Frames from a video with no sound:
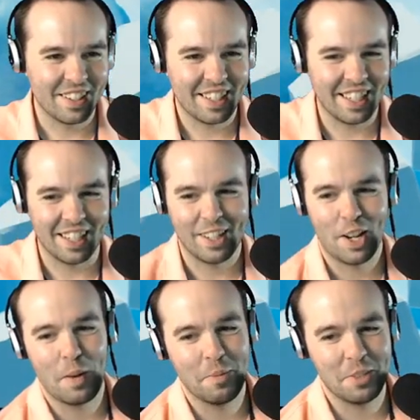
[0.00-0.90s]
Okay.
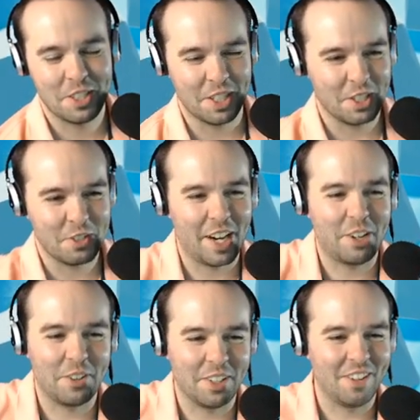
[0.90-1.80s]
Just gonna drag
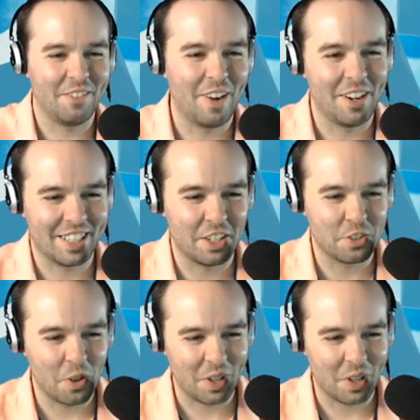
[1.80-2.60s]
you around like the dog